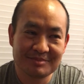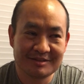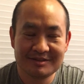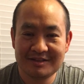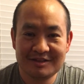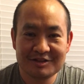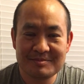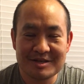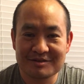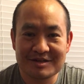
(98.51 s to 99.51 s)
but it could
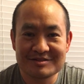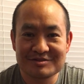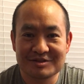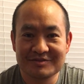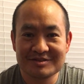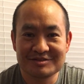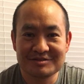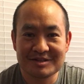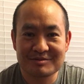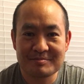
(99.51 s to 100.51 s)
be other kinds of services
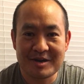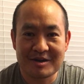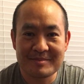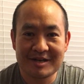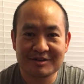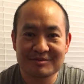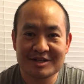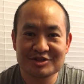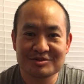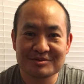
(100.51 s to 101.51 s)
too, like repairman,
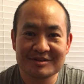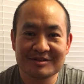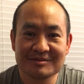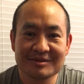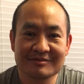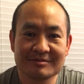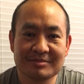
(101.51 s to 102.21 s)
garage door, whatever.